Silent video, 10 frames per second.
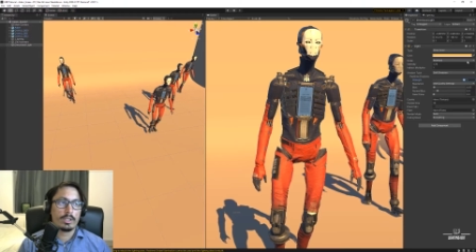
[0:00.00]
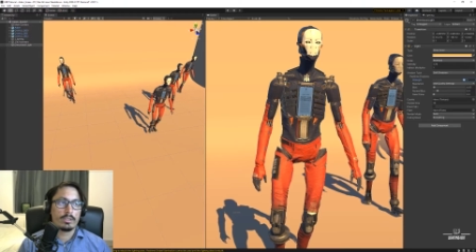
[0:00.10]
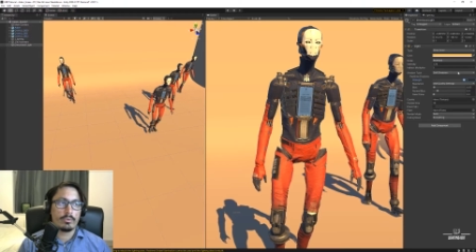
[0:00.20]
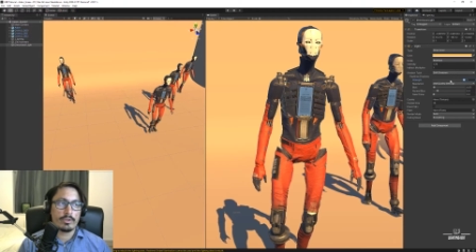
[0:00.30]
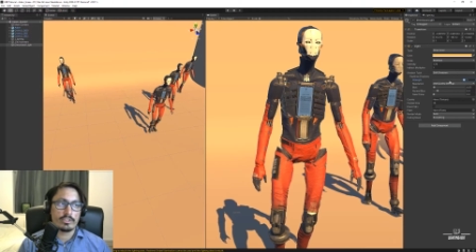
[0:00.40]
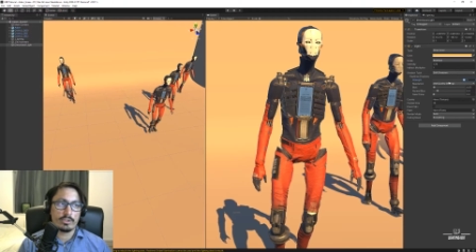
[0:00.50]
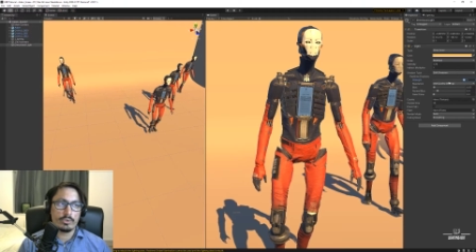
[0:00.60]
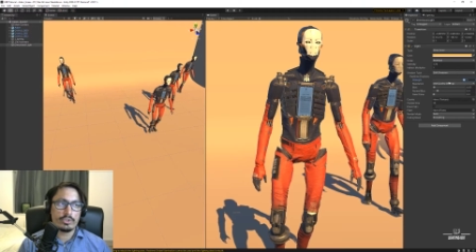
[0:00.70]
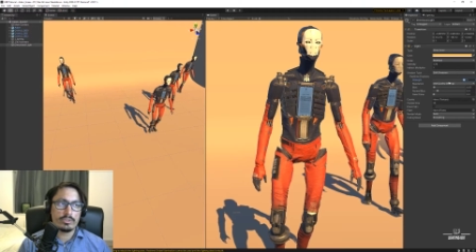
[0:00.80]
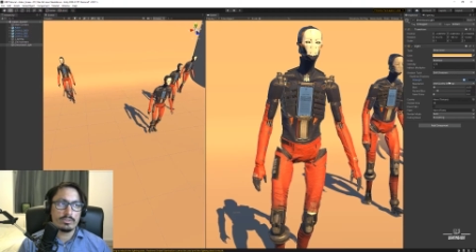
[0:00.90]
The
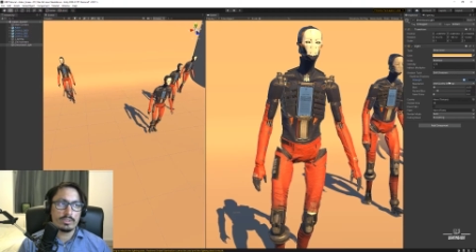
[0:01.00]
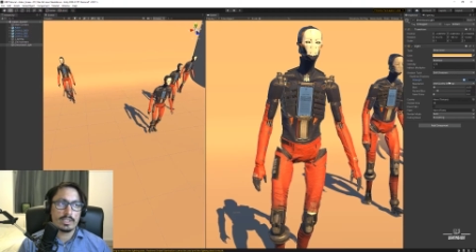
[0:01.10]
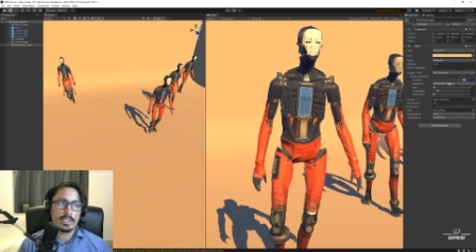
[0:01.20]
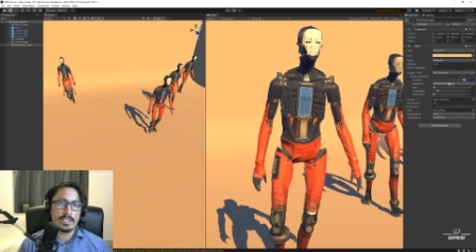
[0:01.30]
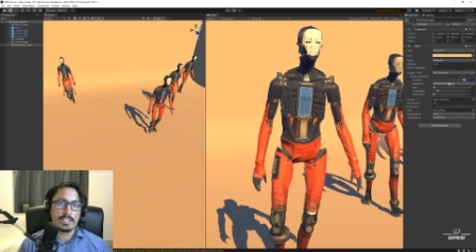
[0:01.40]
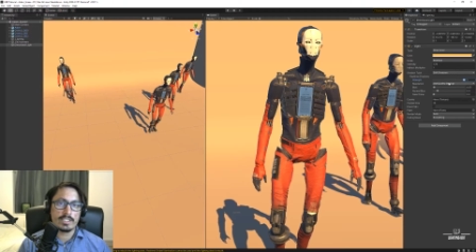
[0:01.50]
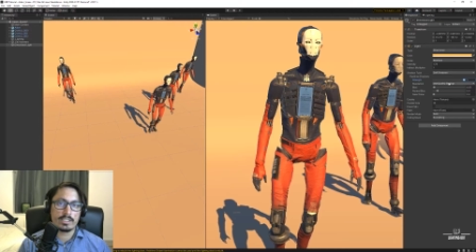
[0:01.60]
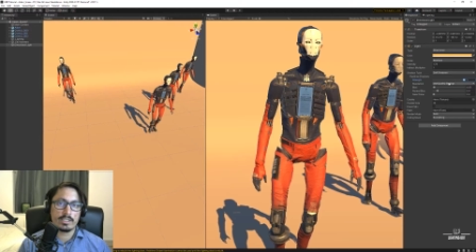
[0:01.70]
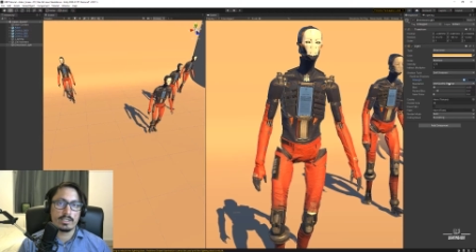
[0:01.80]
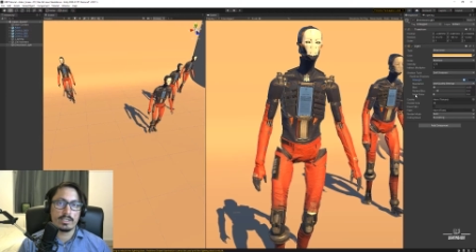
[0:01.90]
resolution is
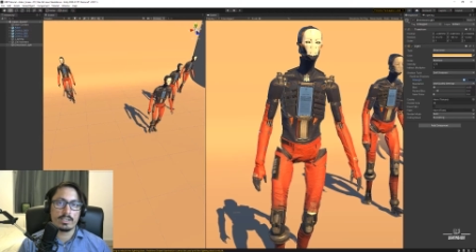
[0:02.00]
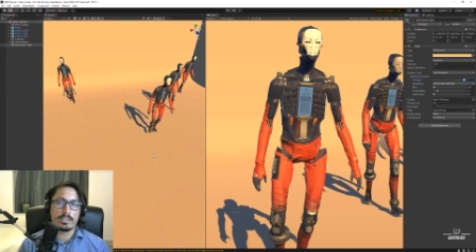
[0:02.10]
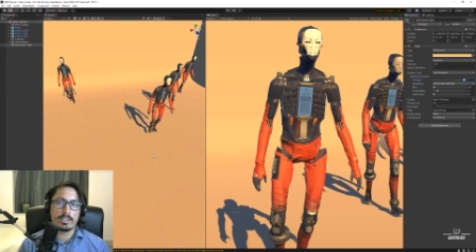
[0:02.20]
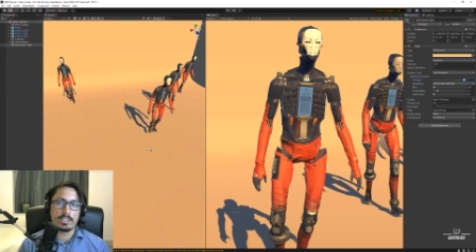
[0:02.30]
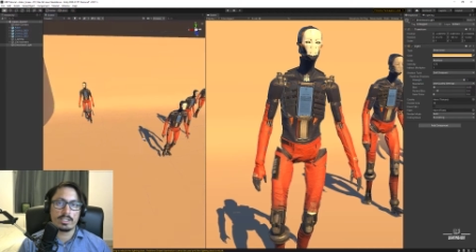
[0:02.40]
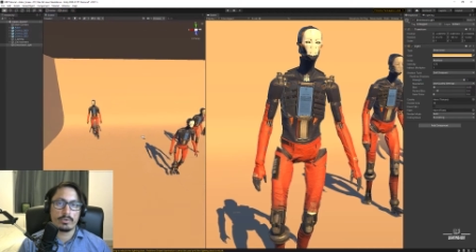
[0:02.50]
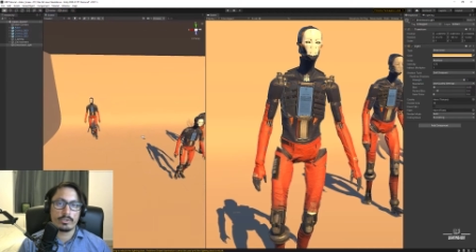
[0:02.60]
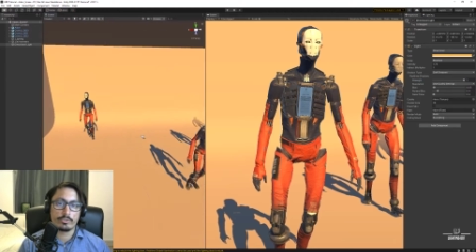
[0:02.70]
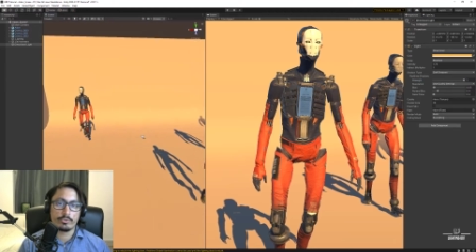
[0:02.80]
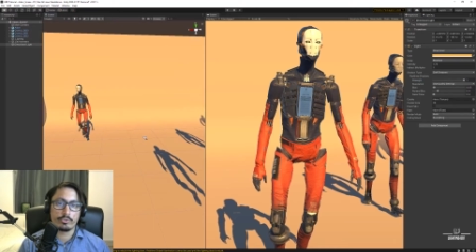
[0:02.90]
the detail
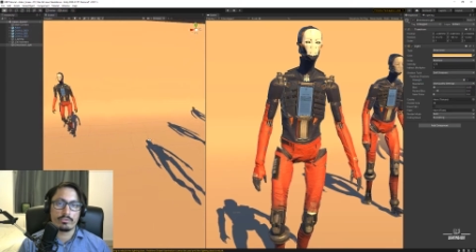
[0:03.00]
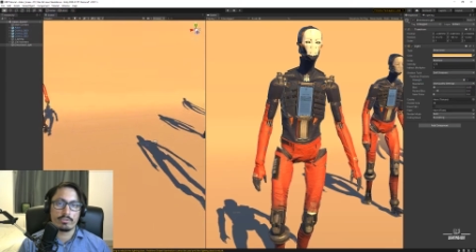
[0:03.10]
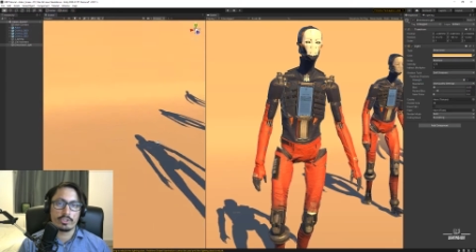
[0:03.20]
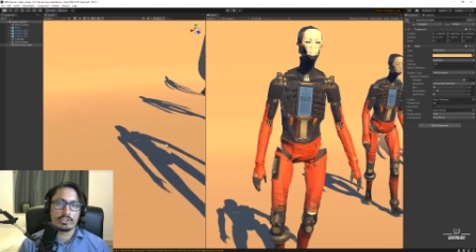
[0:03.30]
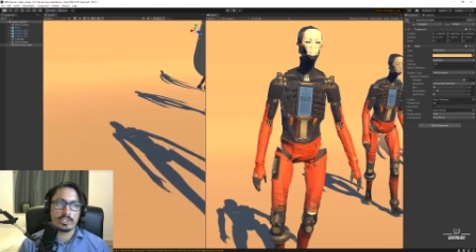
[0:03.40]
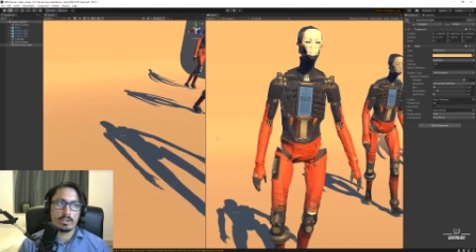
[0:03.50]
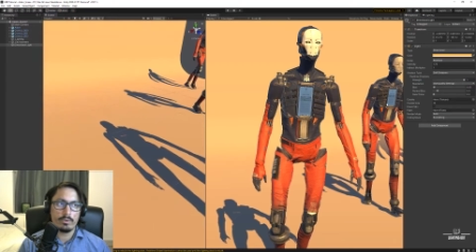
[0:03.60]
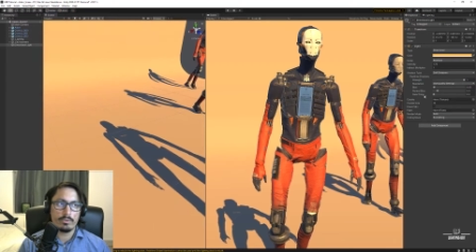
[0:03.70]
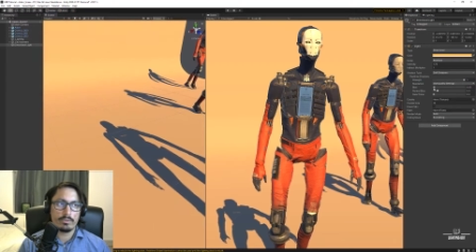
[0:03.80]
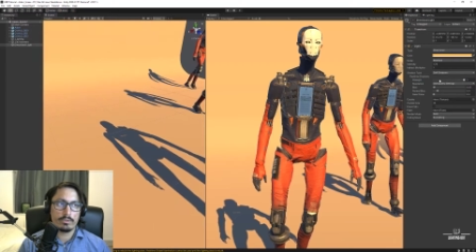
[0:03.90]
resolution for the
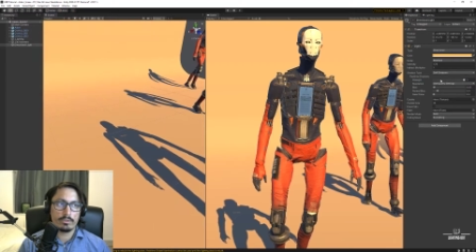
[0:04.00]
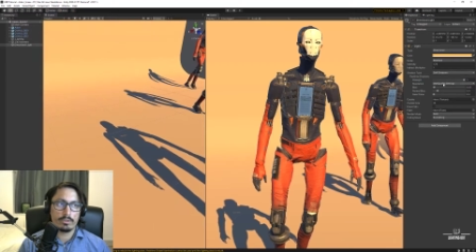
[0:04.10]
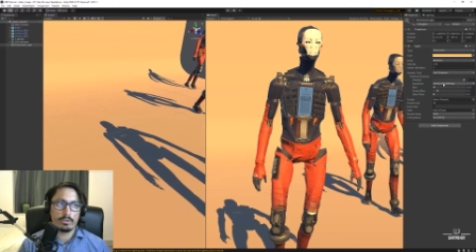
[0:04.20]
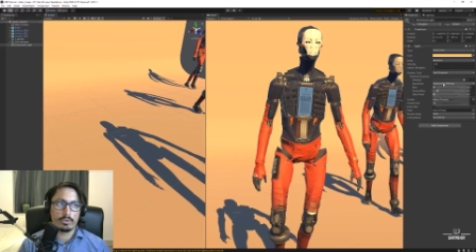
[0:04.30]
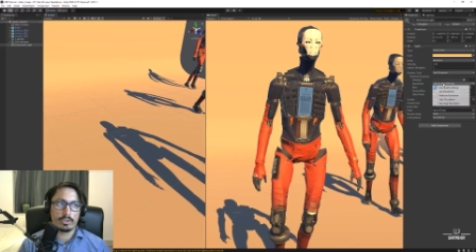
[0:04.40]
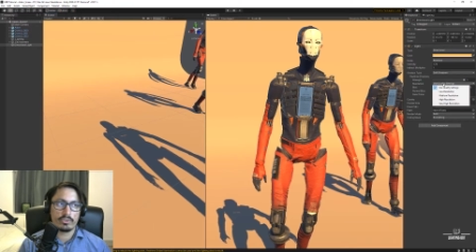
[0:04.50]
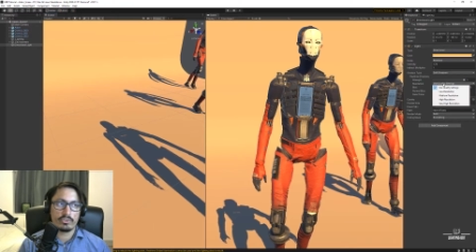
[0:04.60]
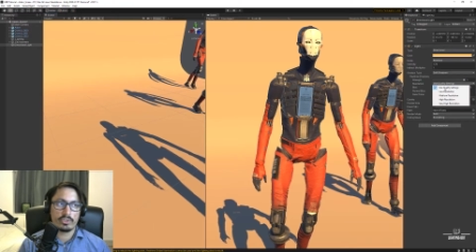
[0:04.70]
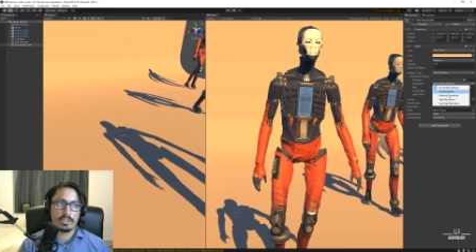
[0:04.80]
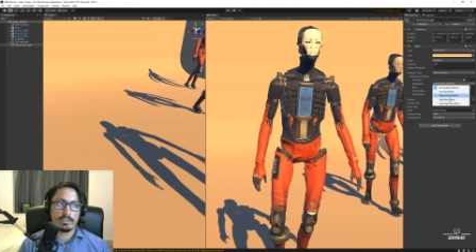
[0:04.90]
shadow. So you can
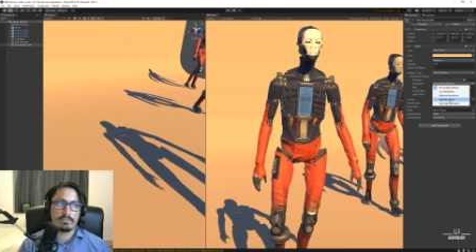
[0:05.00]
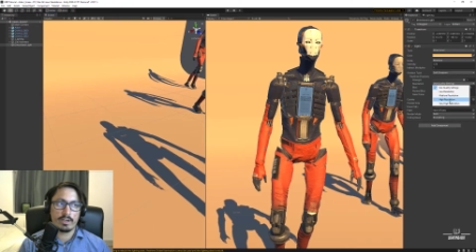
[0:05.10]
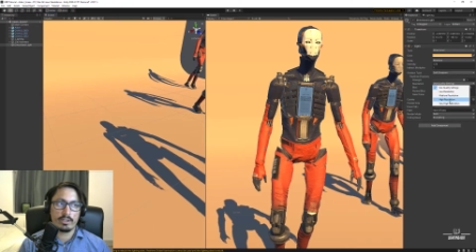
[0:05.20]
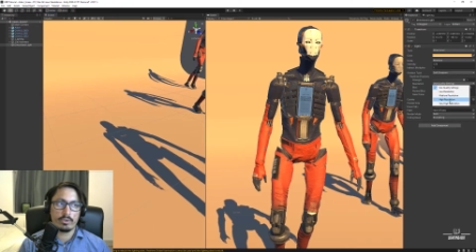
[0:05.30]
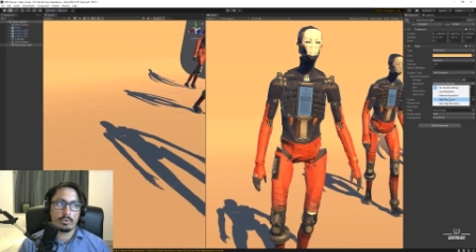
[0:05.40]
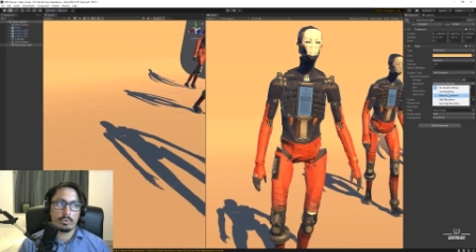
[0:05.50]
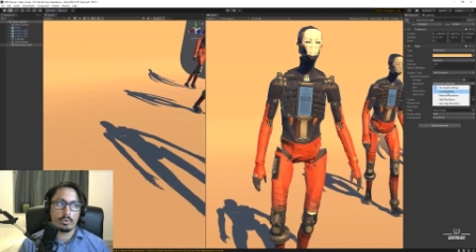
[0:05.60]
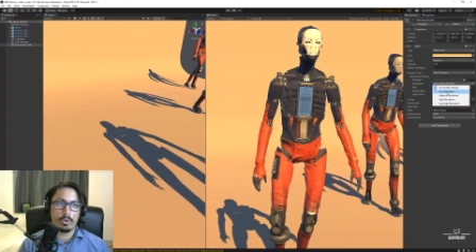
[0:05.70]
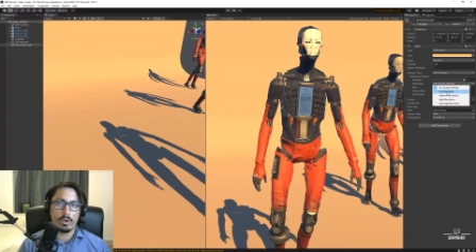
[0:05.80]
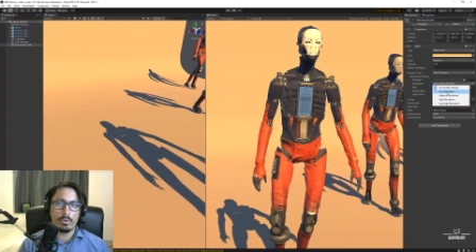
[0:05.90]
see if I do
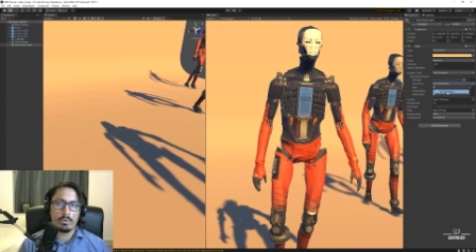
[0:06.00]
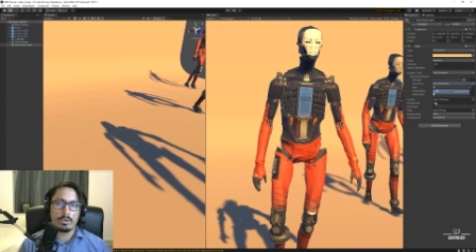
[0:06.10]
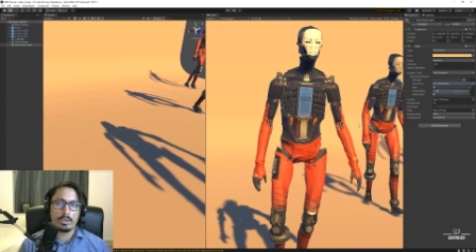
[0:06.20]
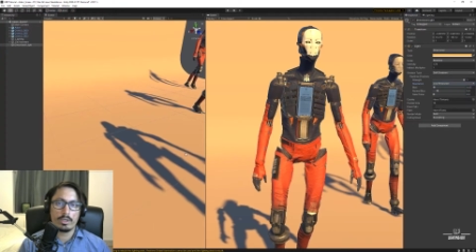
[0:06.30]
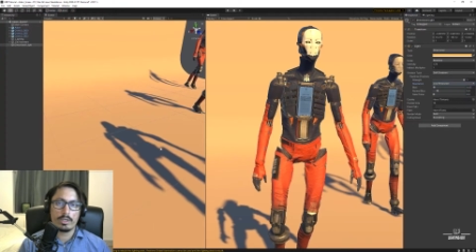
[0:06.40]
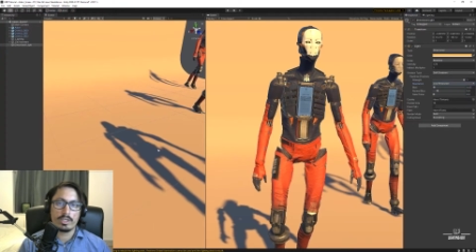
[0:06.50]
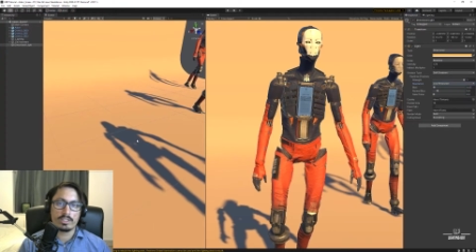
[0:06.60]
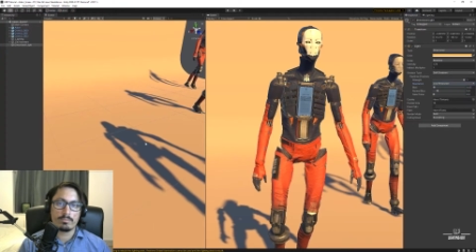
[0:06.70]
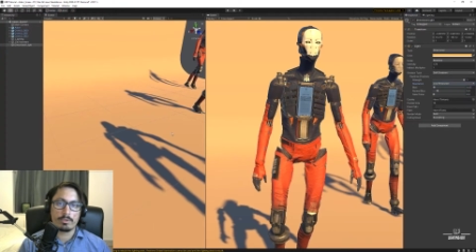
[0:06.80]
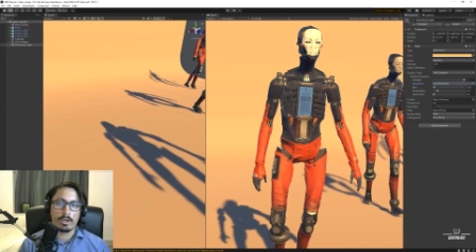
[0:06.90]
low,
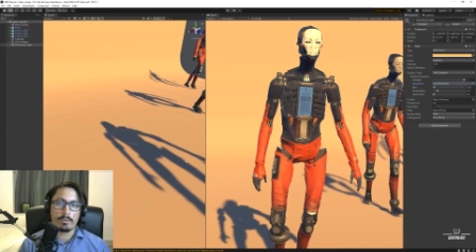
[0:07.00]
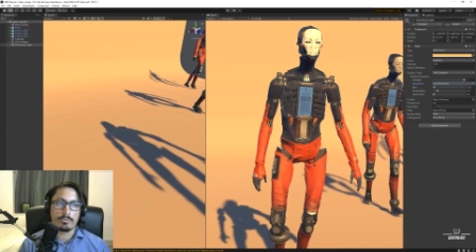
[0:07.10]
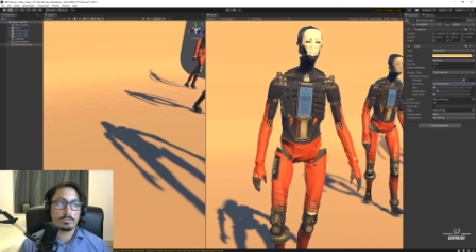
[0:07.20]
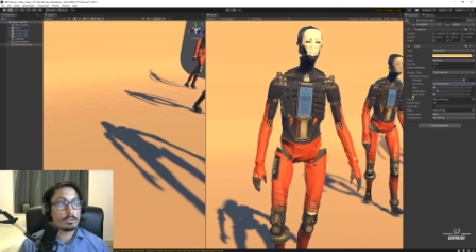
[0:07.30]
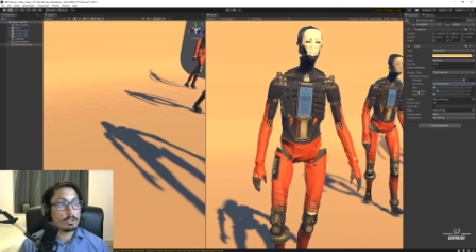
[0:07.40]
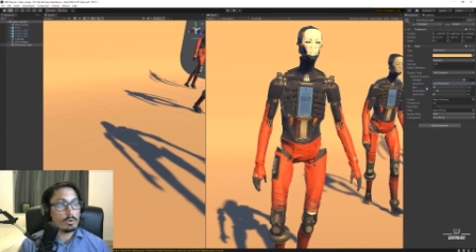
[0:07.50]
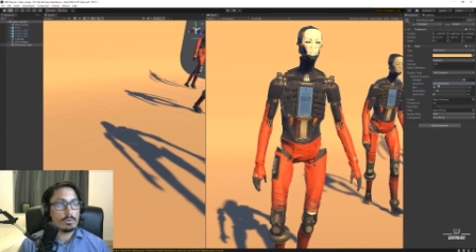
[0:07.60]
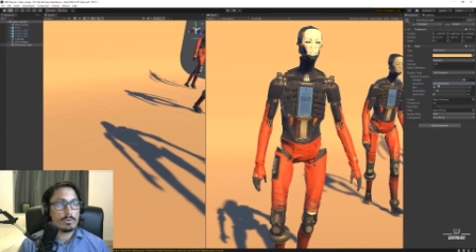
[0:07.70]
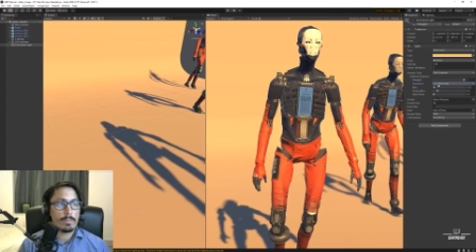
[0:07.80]
it becomes low.